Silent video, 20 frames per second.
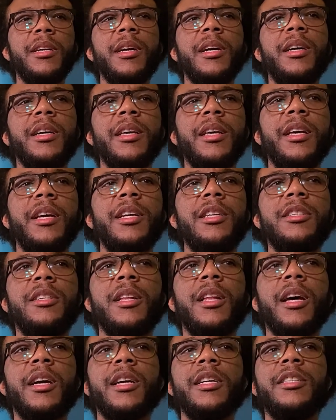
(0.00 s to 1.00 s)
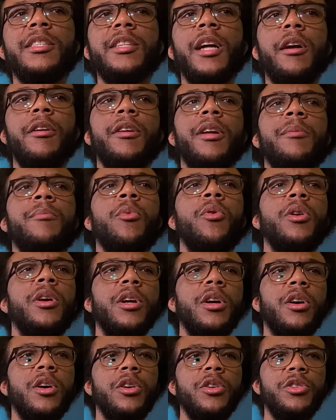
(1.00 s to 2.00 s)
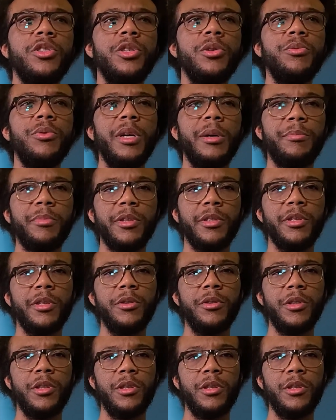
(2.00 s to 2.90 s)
akin to like a Saturday morning cartoon episode,